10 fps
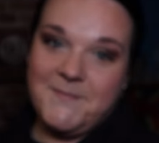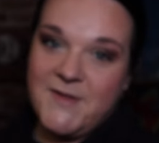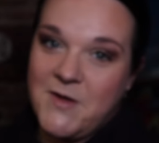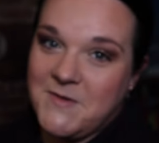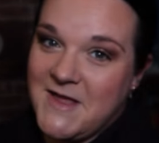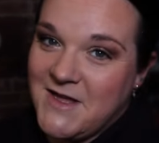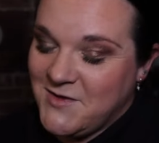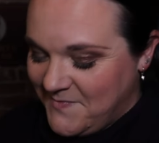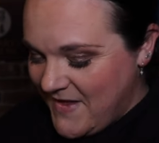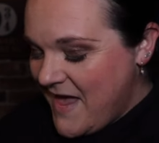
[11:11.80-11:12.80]

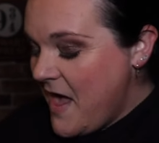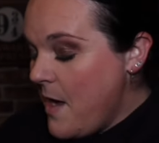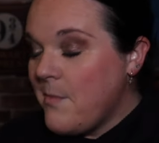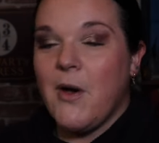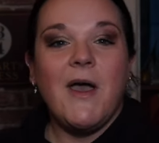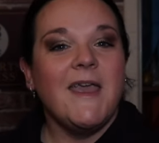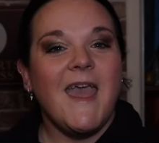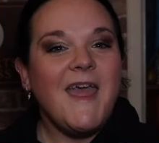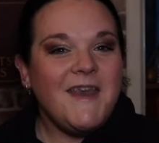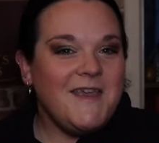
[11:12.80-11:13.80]
sausage. But
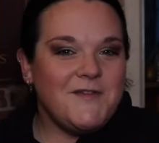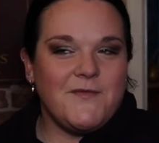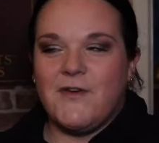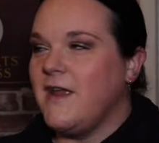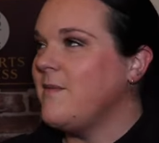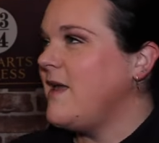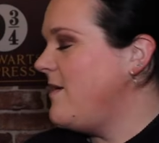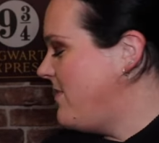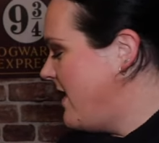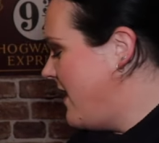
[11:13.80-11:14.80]
again, it's funny, I'm
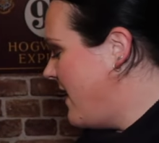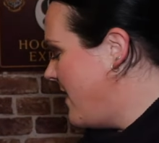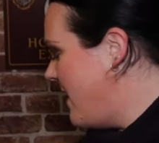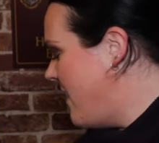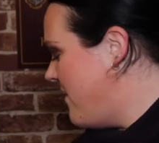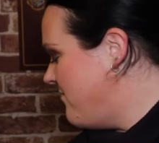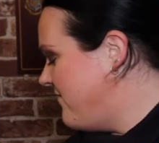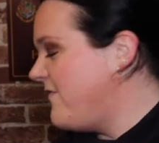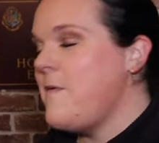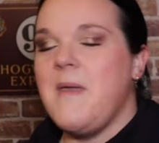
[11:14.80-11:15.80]
keeping it.
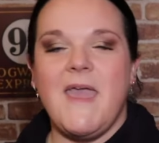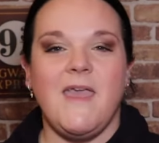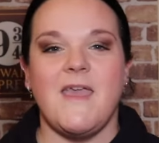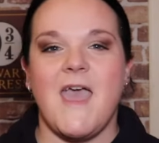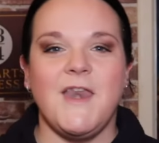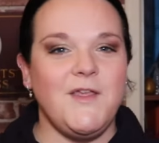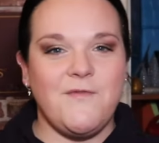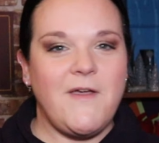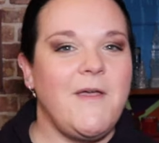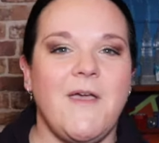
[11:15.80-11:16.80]
Um, for me, any
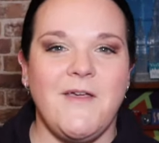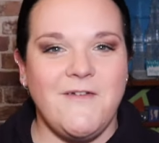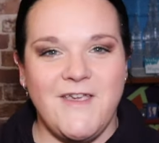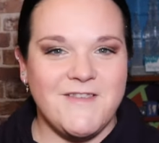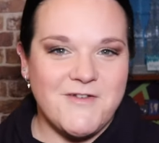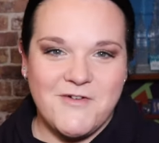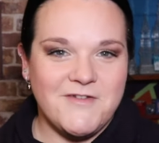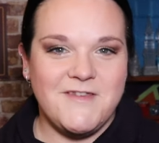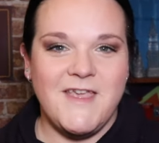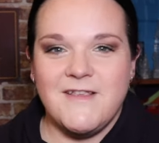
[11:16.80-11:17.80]
photo is
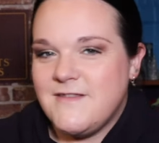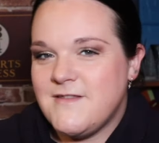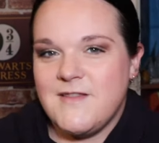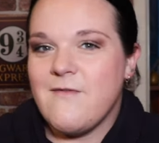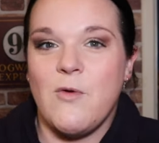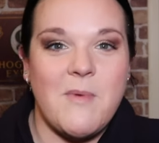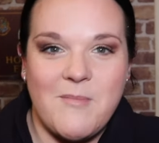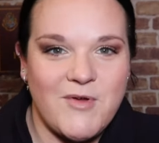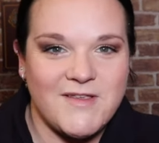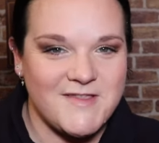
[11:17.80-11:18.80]
good. It's They're all
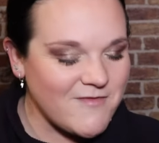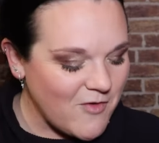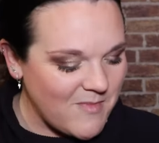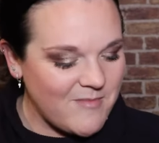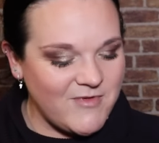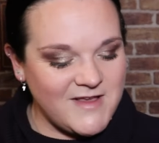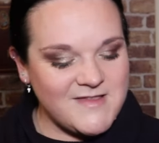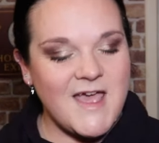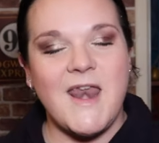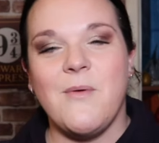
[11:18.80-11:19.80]
memories, they're all
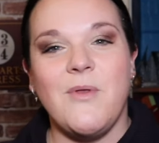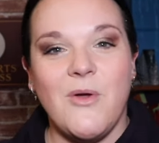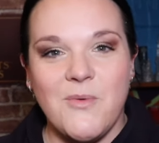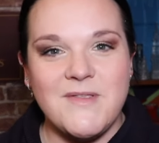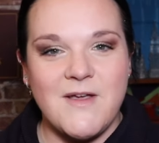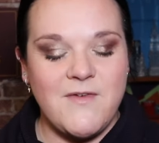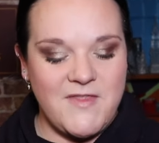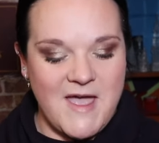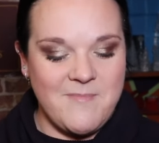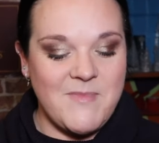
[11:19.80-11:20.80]
memories, and I will always laugh at
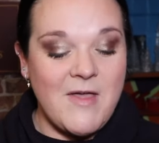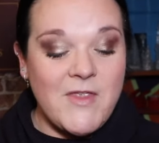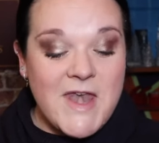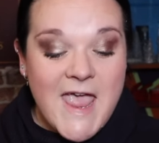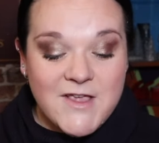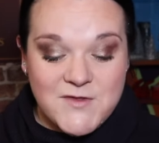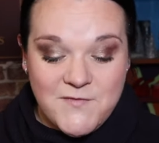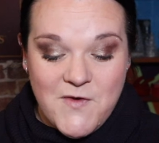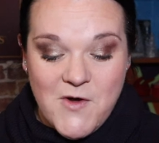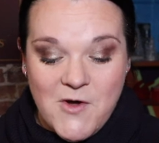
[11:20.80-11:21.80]
that. Now the next
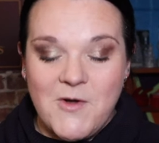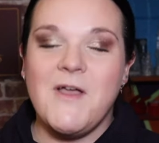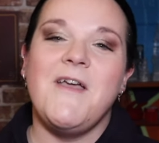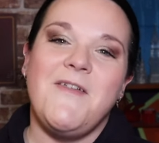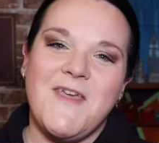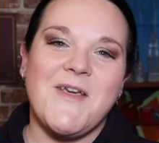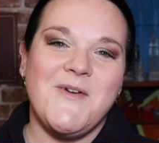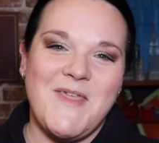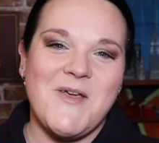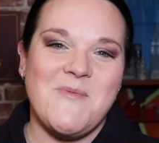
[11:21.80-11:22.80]
four, they,
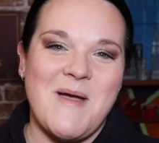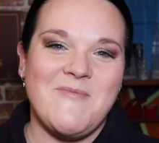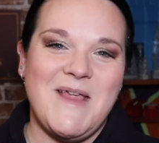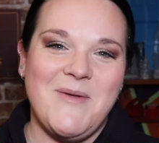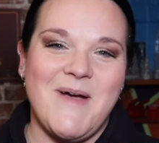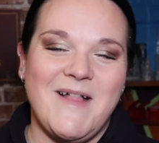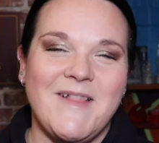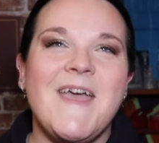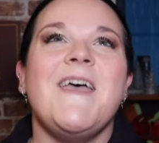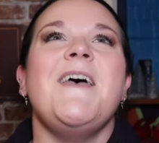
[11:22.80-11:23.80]
they come out really
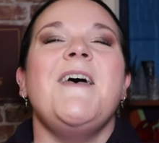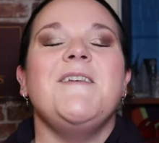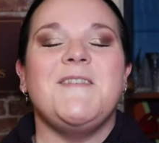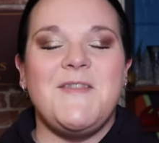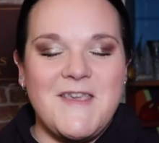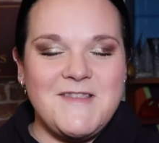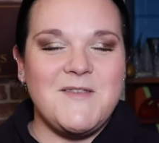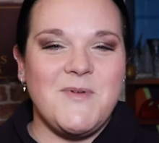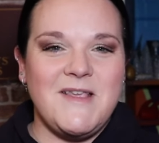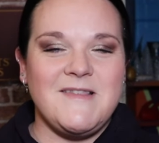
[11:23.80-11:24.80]
well. So this
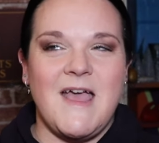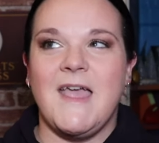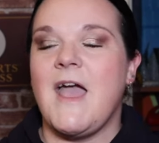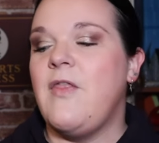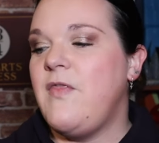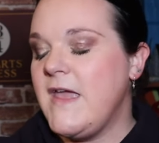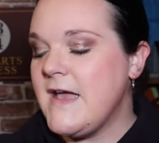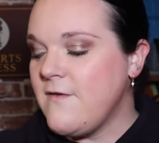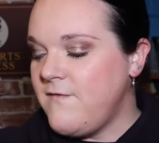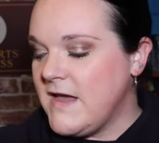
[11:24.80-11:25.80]
is what it's like. I
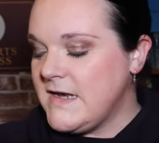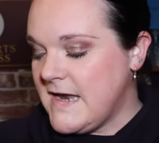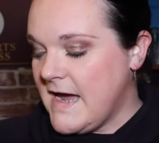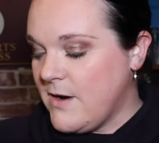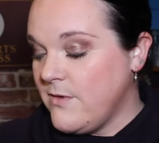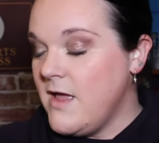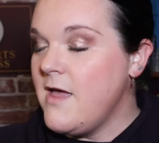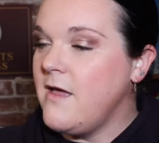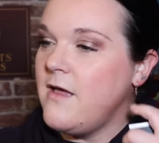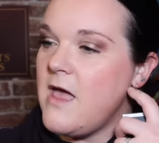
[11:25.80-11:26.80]
think I've figured out
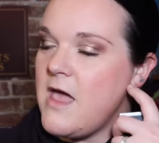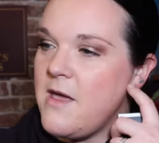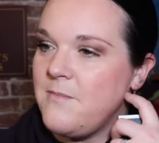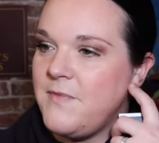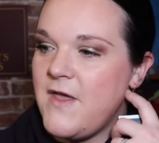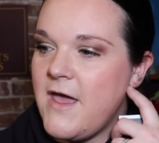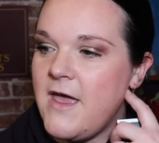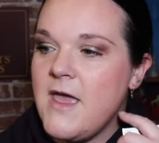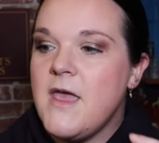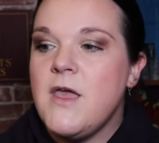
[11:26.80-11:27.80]
um, that